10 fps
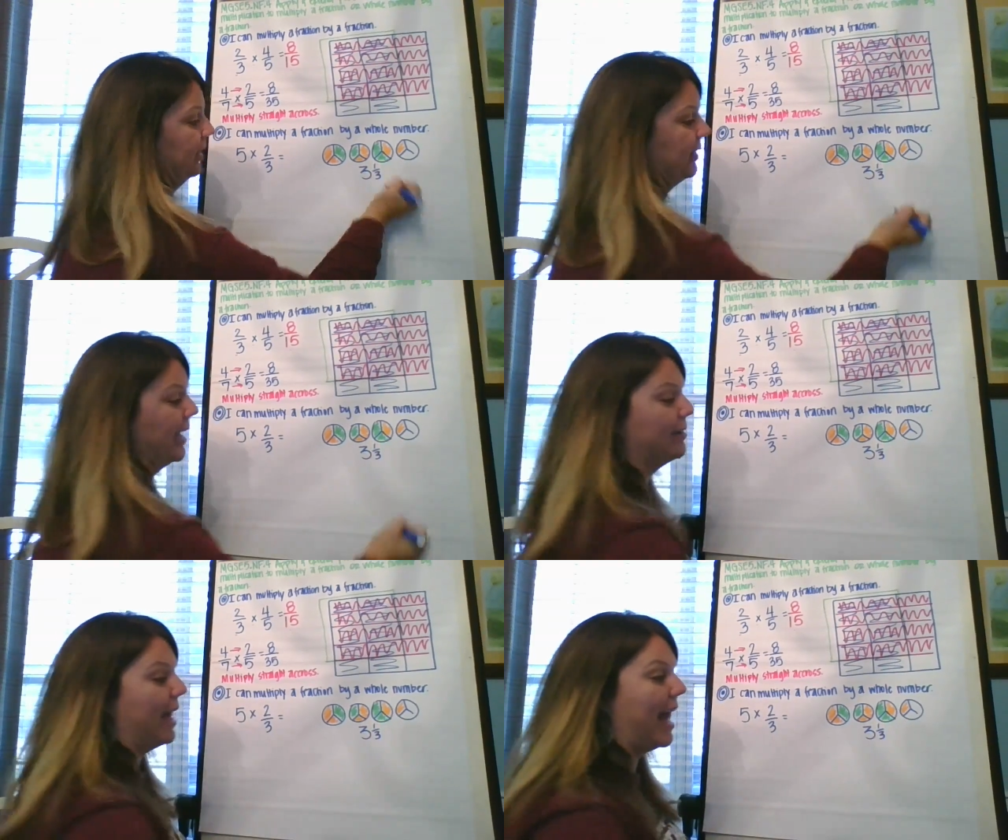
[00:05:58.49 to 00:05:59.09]

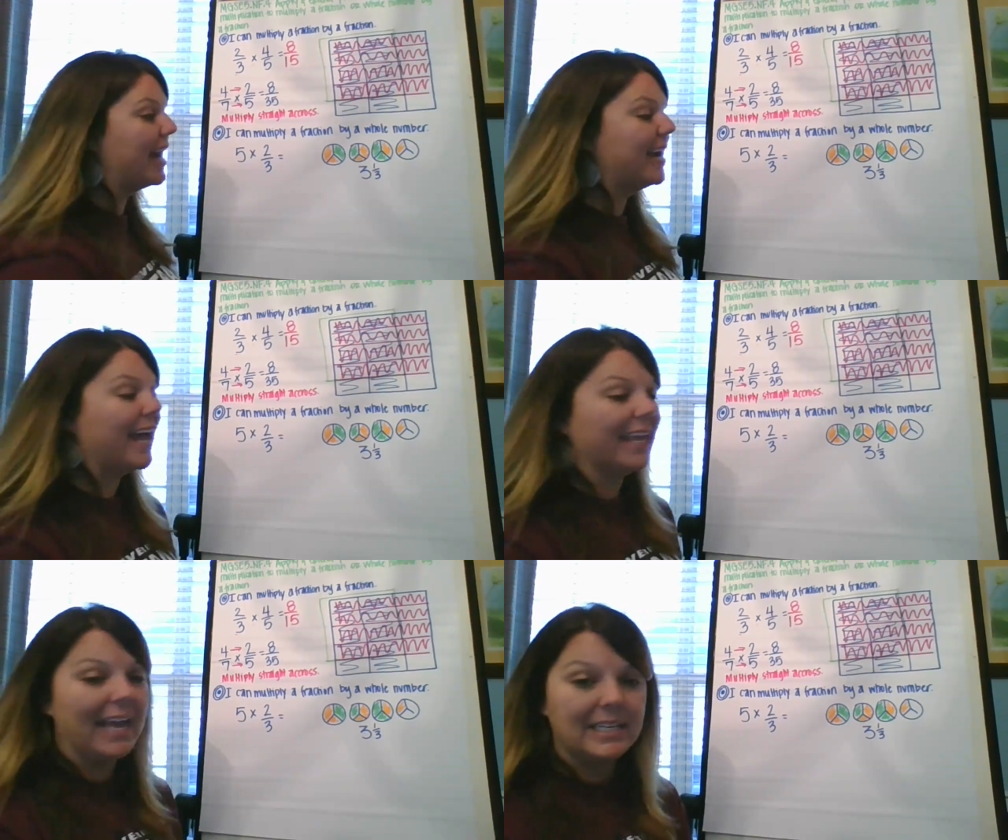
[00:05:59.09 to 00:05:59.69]
Okay, now how did
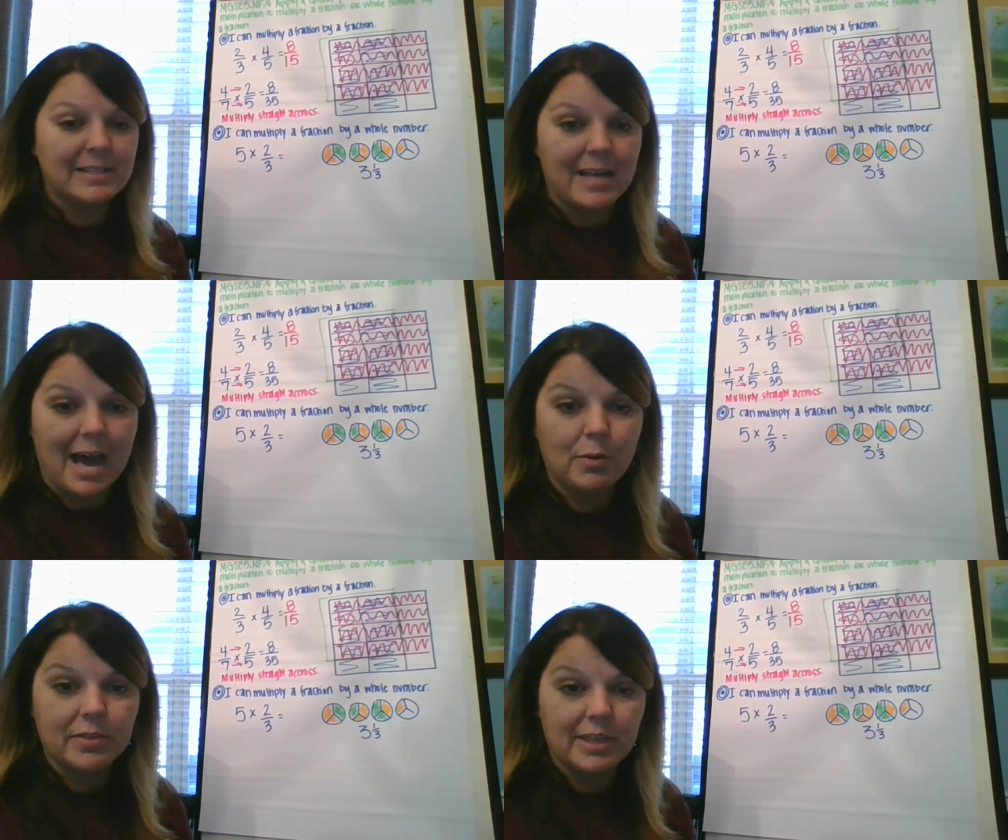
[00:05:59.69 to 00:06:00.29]
I get to
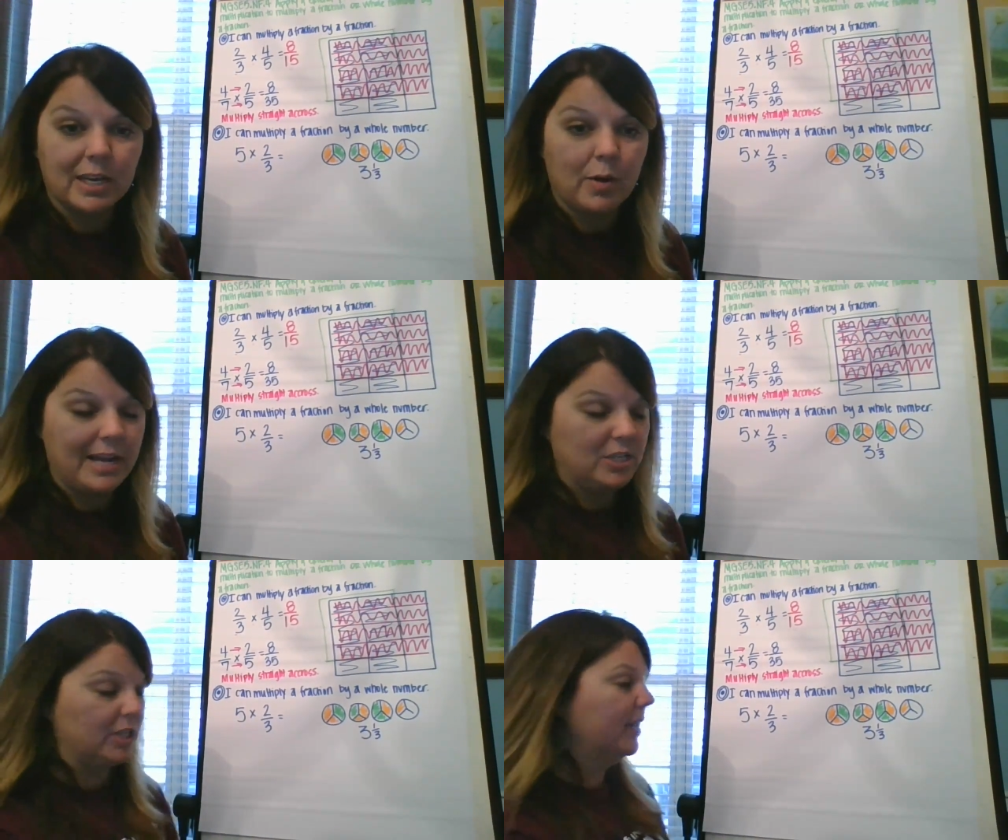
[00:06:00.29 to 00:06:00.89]
that with an
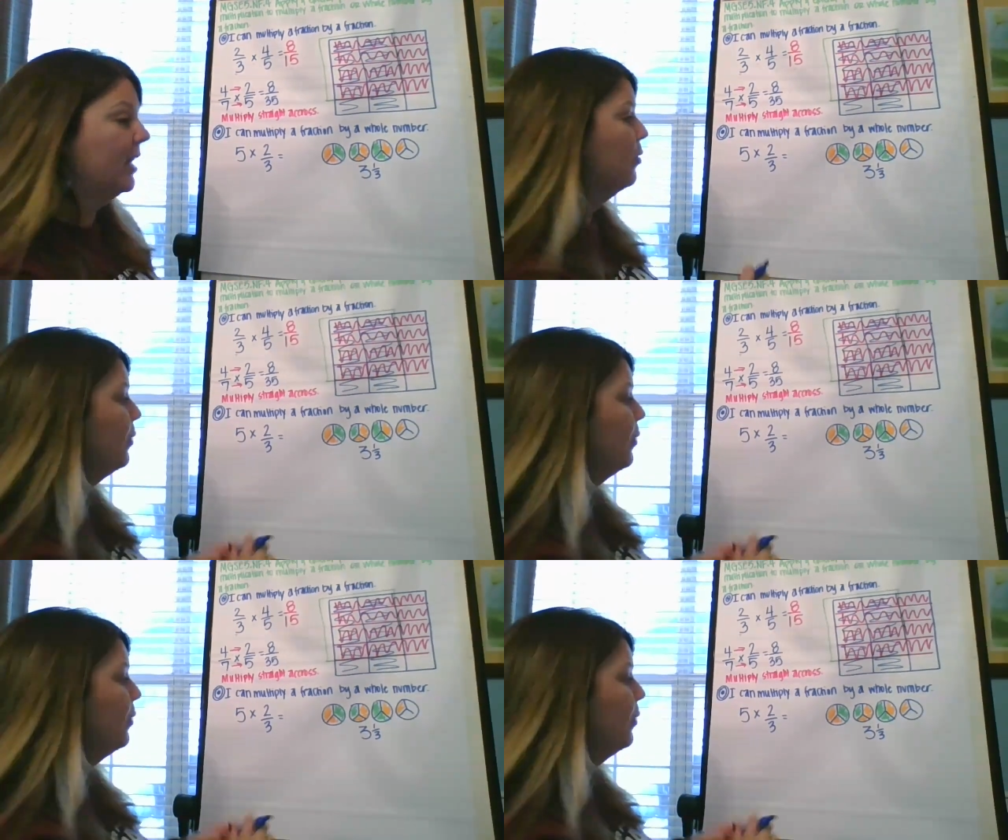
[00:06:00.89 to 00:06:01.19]
equation?